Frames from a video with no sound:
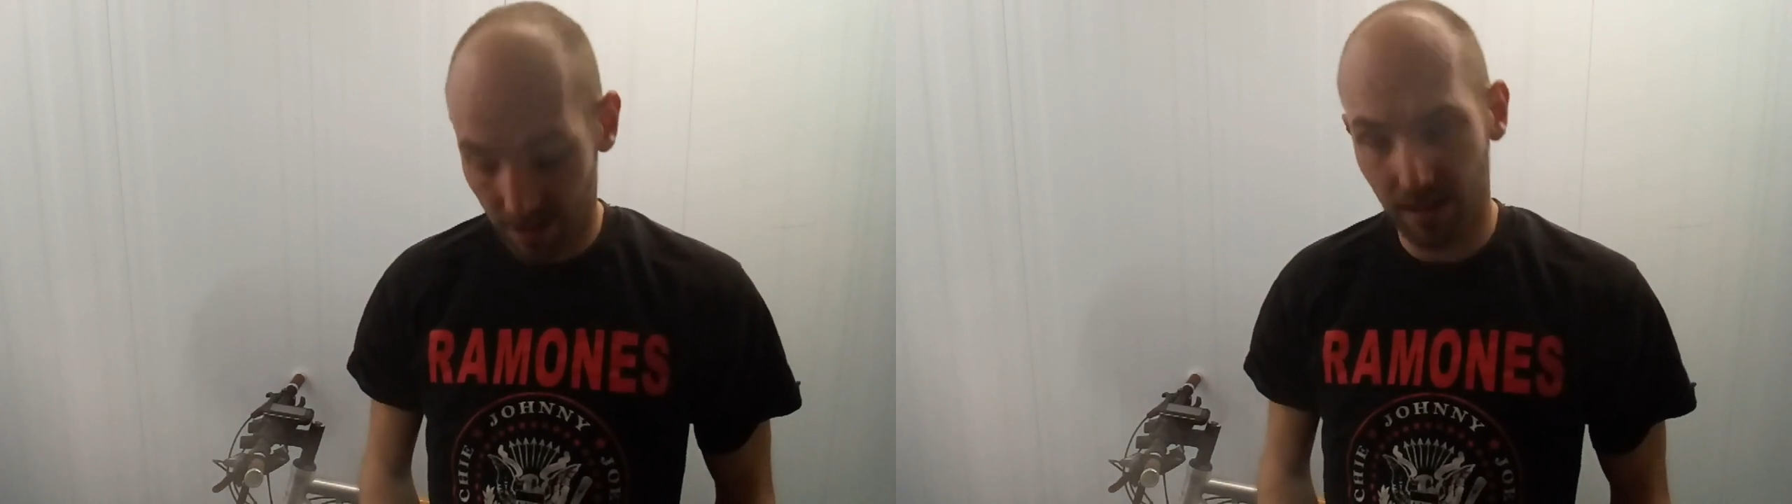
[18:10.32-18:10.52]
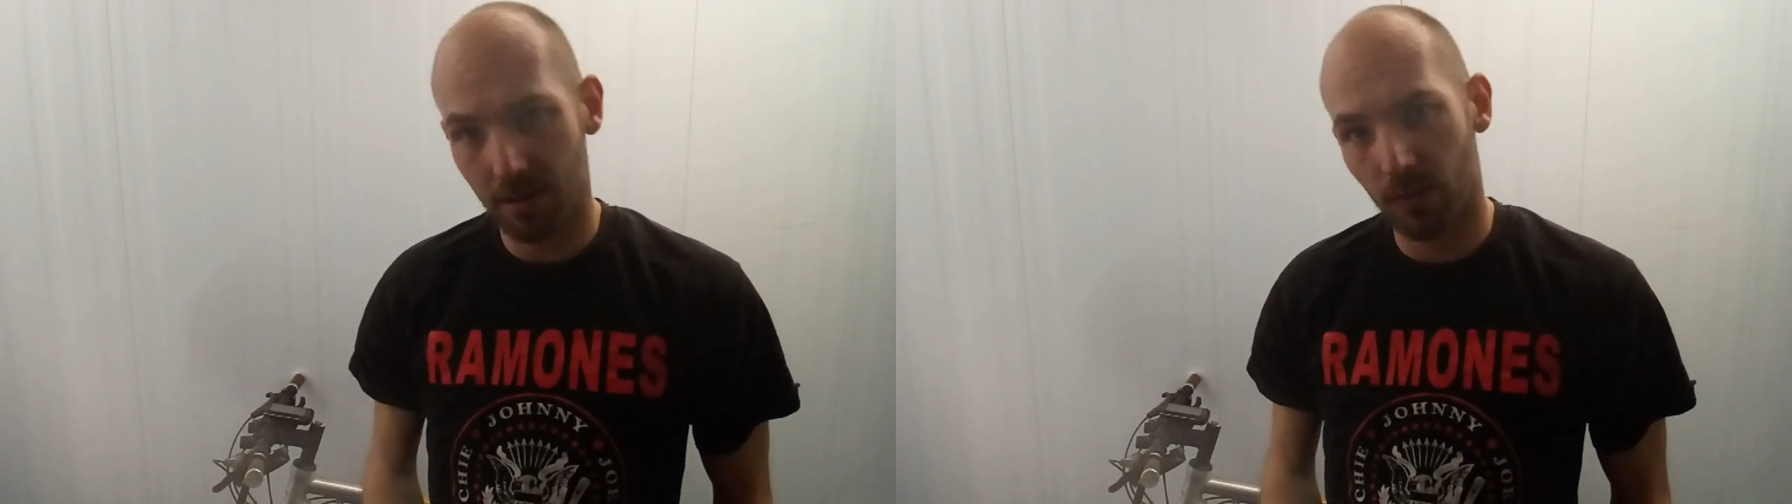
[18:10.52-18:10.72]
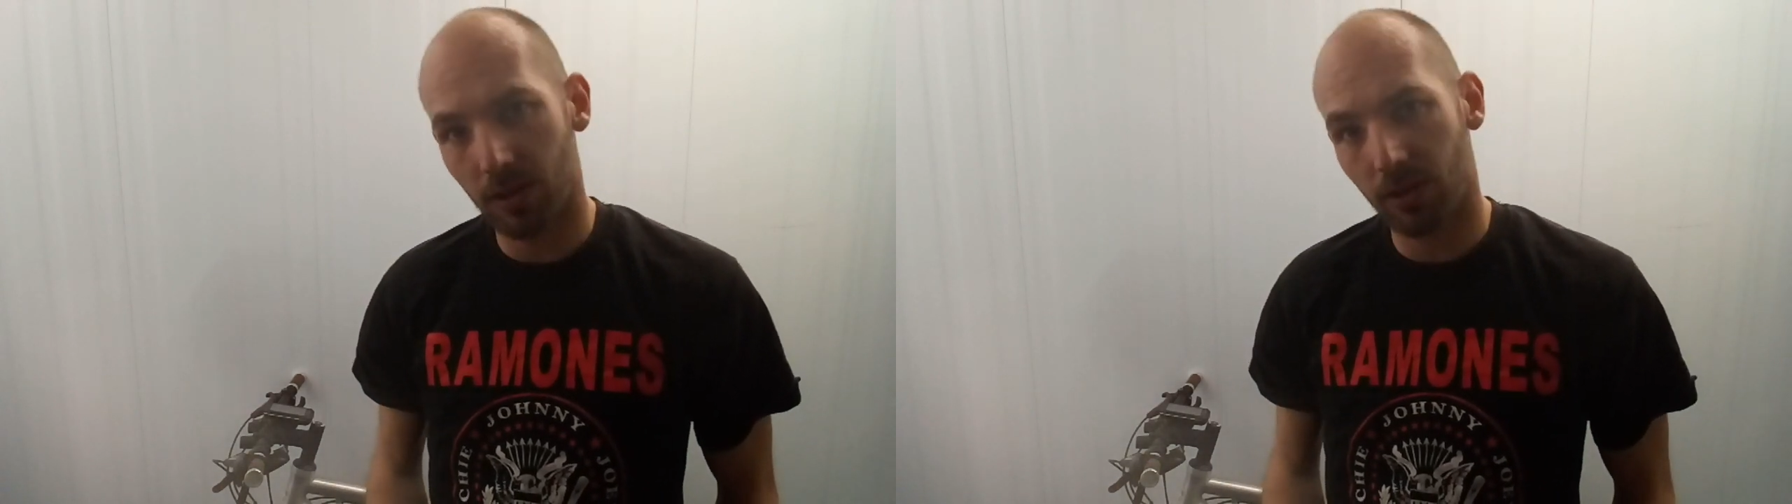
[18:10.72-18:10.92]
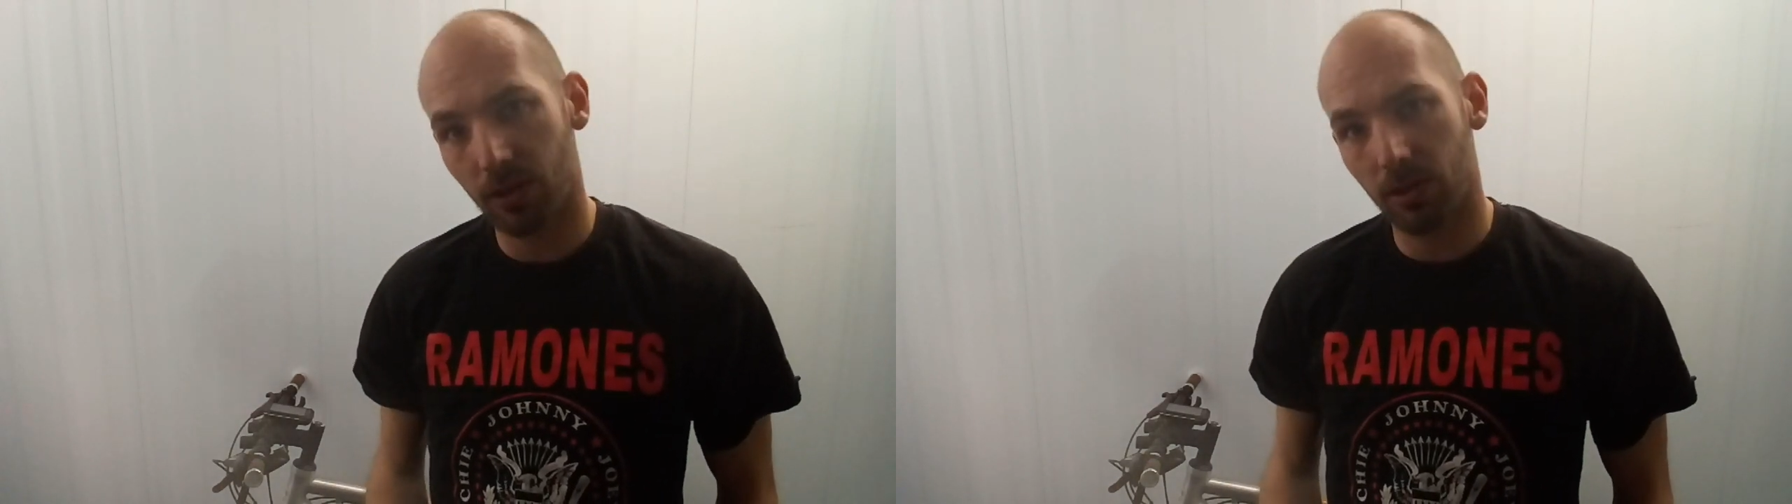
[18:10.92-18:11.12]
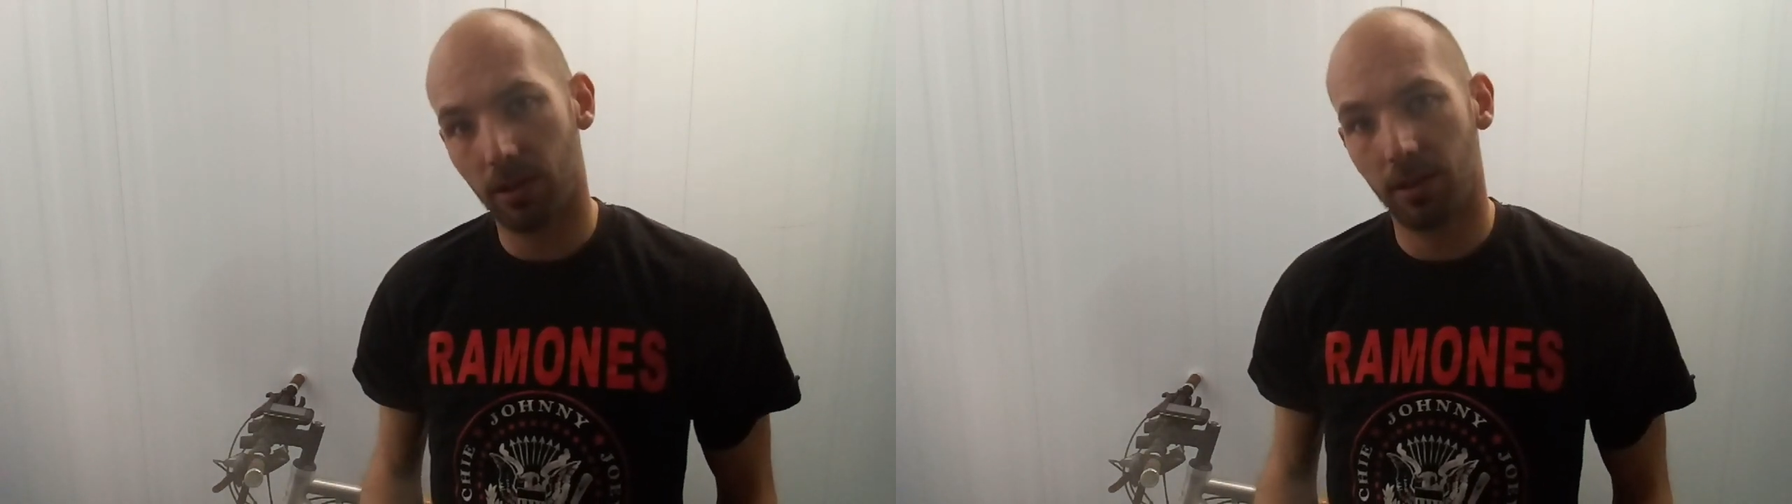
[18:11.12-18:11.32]
and well,
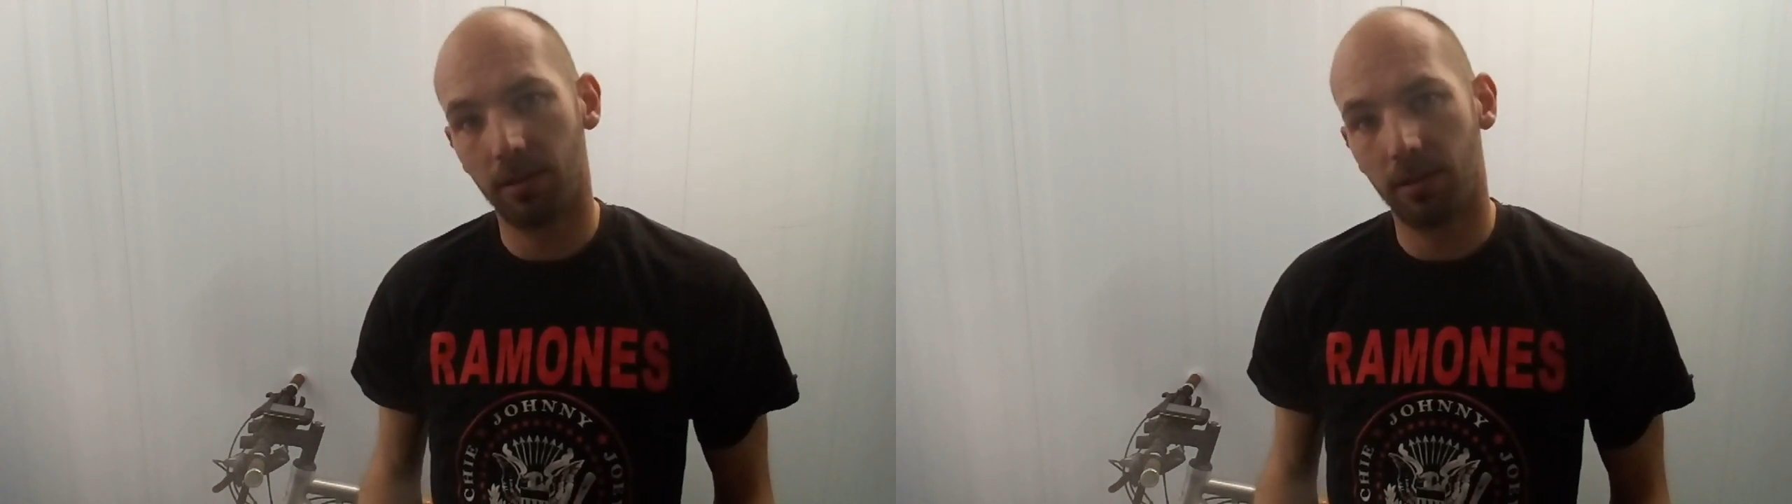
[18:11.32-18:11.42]
the